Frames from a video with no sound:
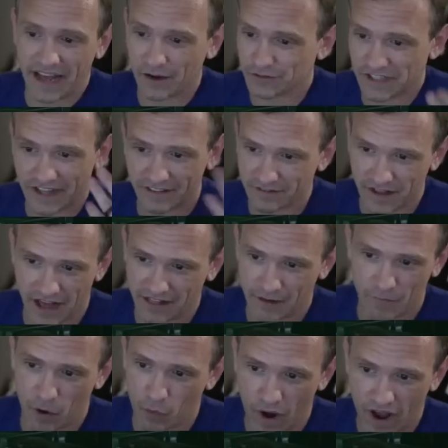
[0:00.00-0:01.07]
I was like, I let
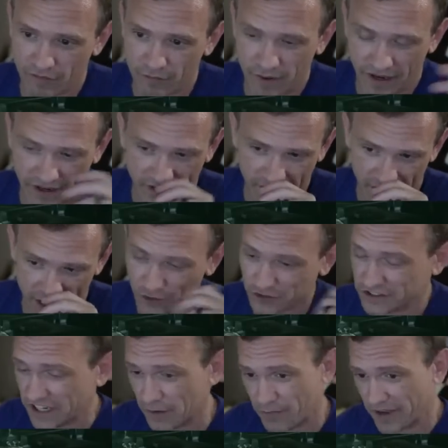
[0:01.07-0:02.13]
my wife pick,
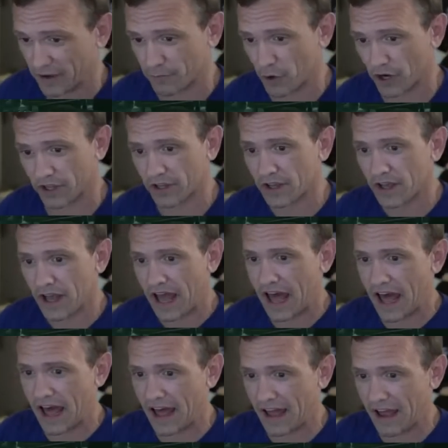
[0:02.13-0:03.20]
Christina pick a book
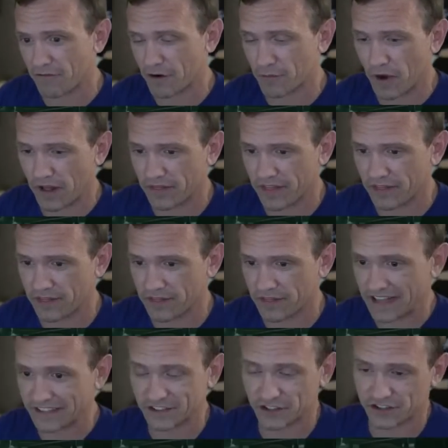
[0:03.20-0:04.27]
every month, and
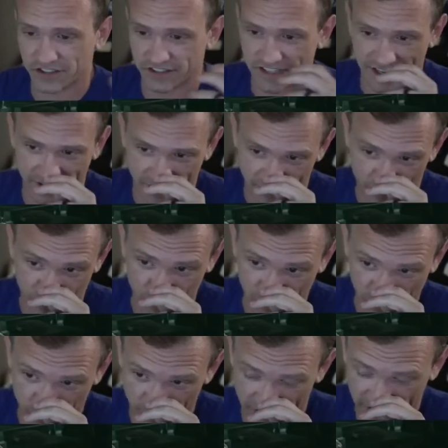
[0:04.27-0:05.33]
that's just the first one she
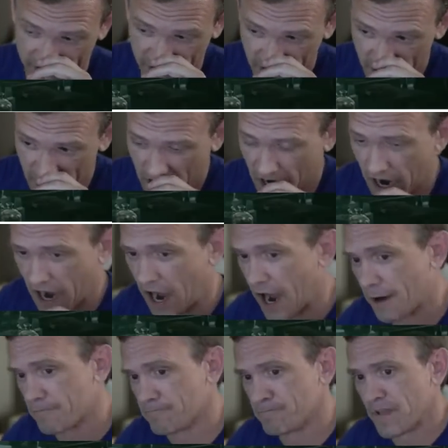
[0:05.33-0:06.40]
picked.
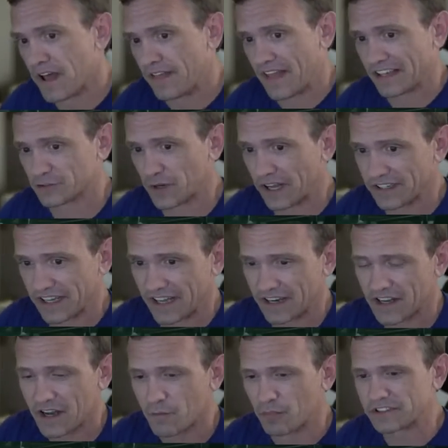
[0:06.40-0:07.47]
And that's what I did.
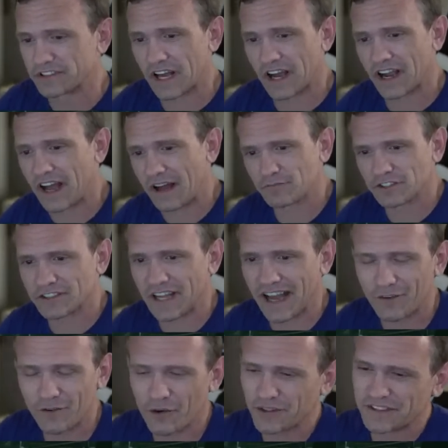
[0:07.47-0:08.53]
But Saga, I'm just, I
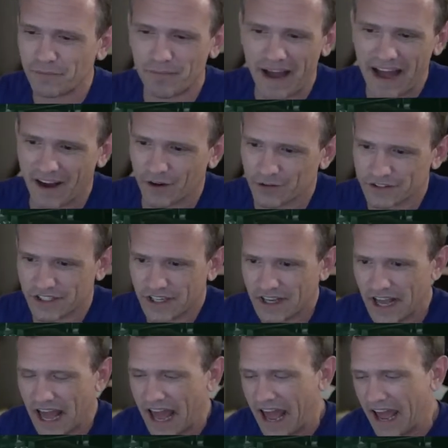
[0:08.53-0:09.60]
don't know what it's about.
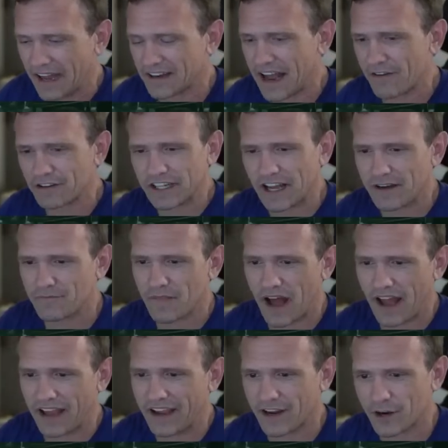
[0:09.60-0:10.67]
And every time I
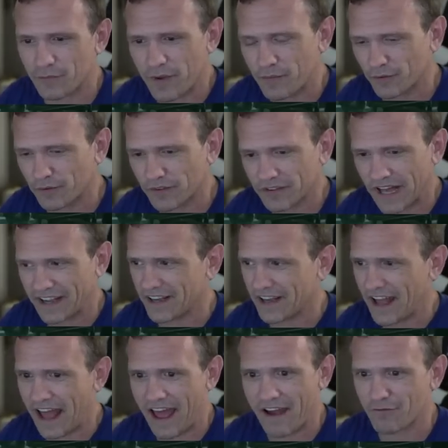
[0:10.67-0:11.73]
hear people, like,
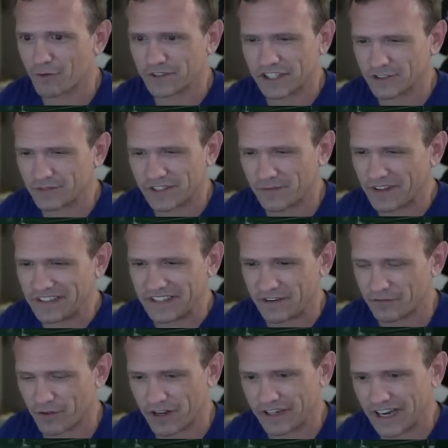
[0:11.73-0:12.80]
everyone tells me something
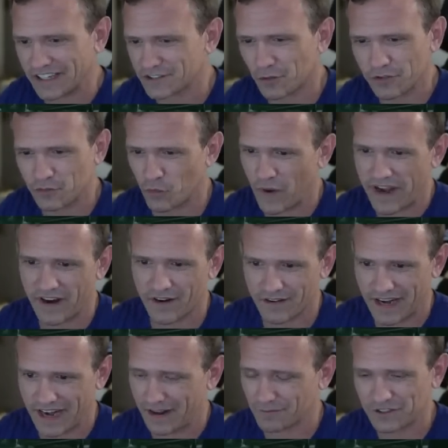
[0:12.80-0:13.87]
different, and it's always weird.
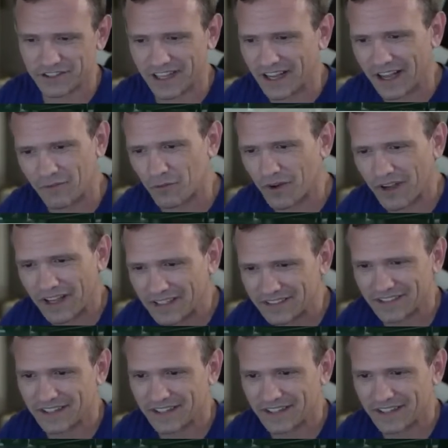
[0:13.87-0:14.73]
And I'm just like, what?